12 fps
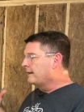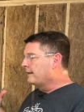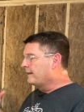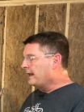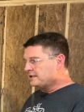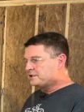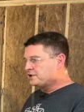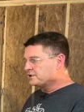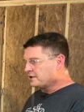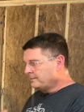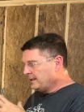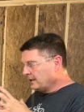That's
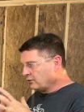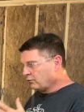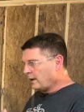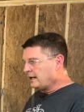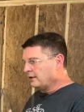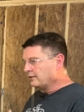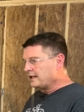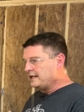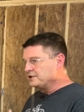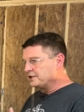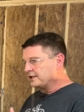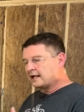just going to be a great
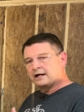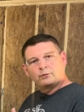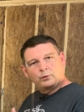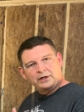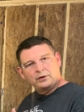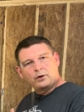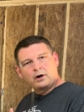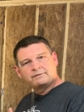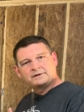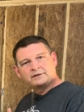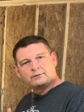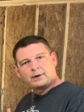location. You got a window
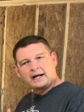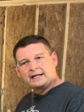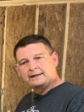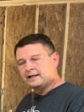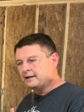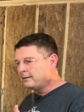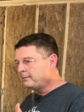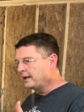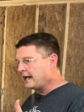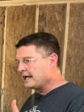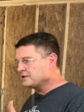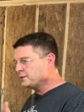off to the right,
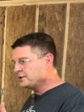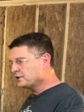but as we